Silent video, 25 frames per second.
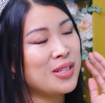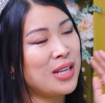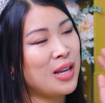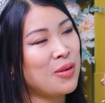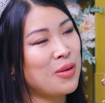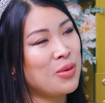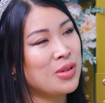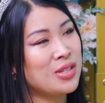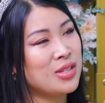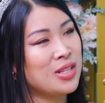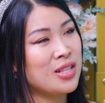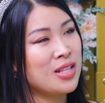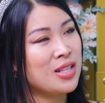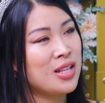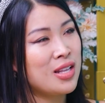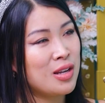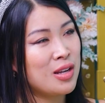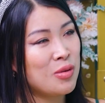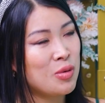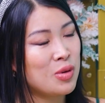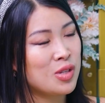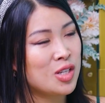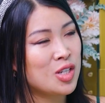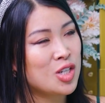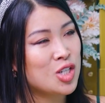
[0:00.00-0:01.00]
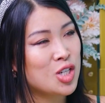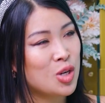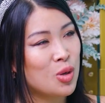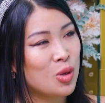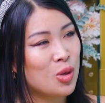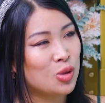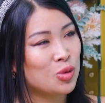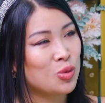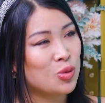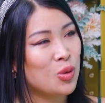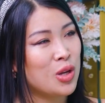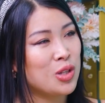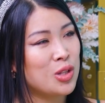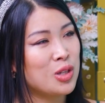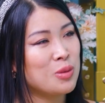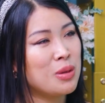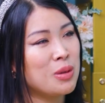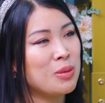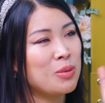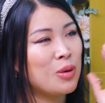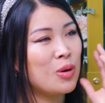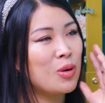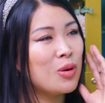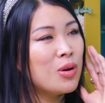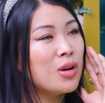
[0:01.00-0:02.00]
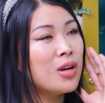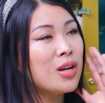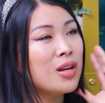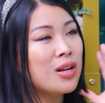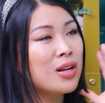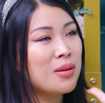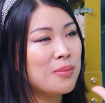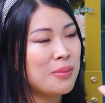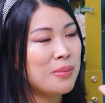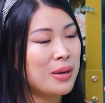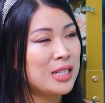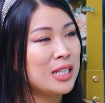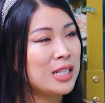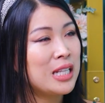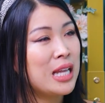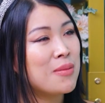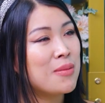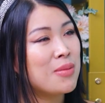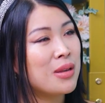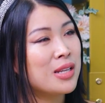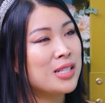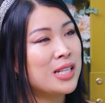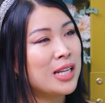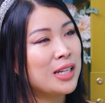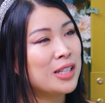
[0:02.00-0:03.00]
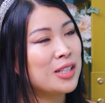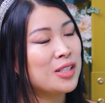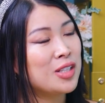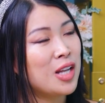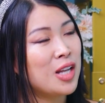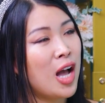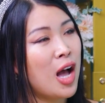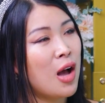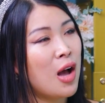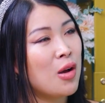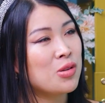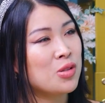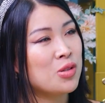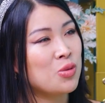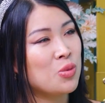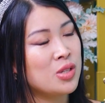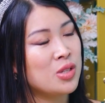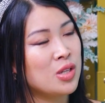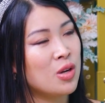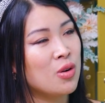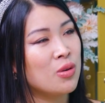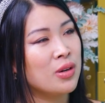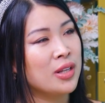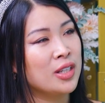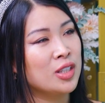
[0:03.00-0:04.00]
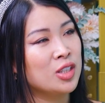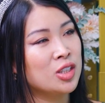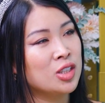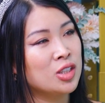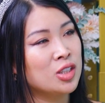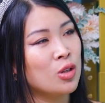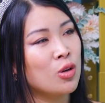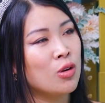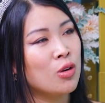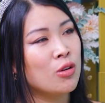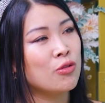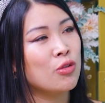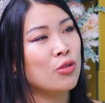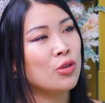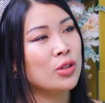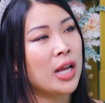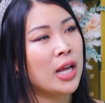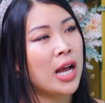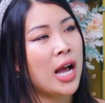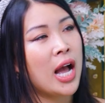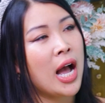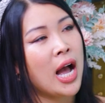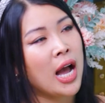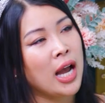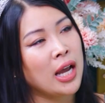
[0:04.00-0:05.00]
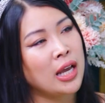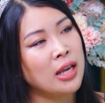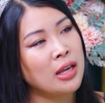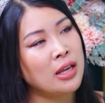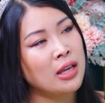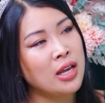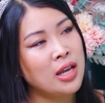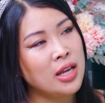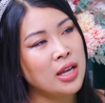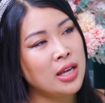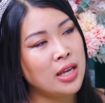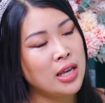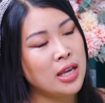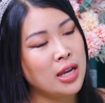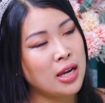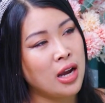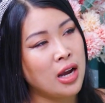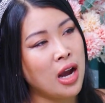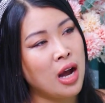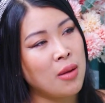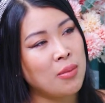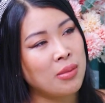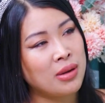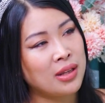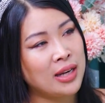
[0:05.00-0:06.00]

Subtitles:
it wasn't shown to other people. Right? It's like the house was only shown for the high income